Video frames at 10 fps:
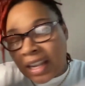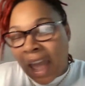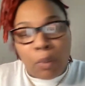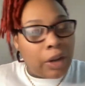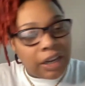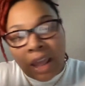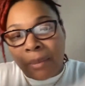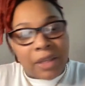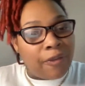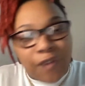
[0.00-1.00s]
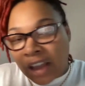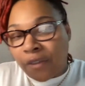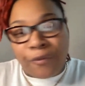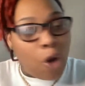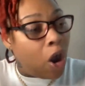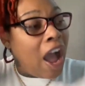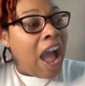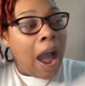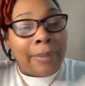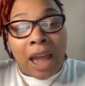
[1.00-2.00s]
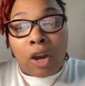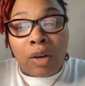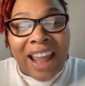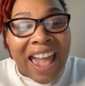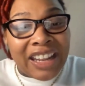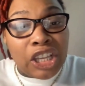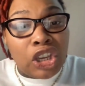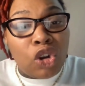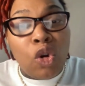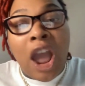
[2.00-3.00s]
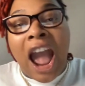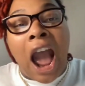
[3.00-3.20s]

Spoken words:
that I went in that motherfucking for. I'm not going to lie to you.